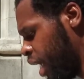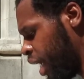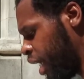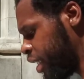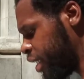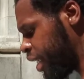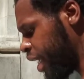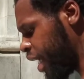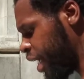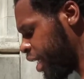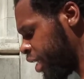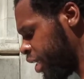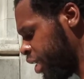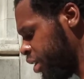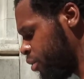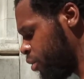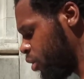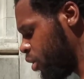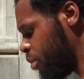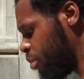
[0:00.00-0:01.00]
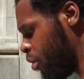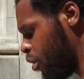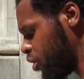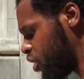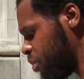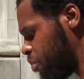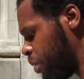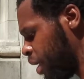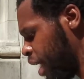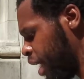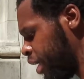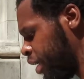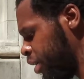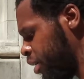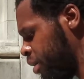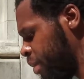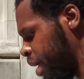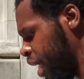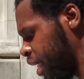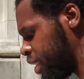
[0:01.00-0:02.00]
and that he will multiply
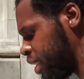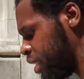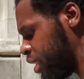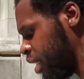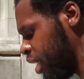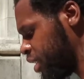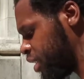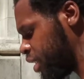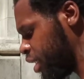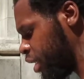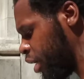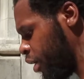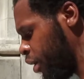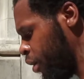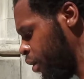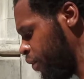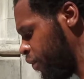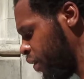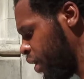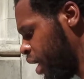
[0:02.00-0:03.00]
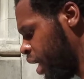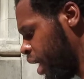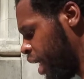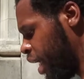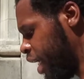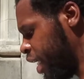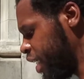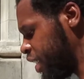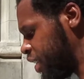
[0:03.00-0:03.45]
him as the dust of the earth, and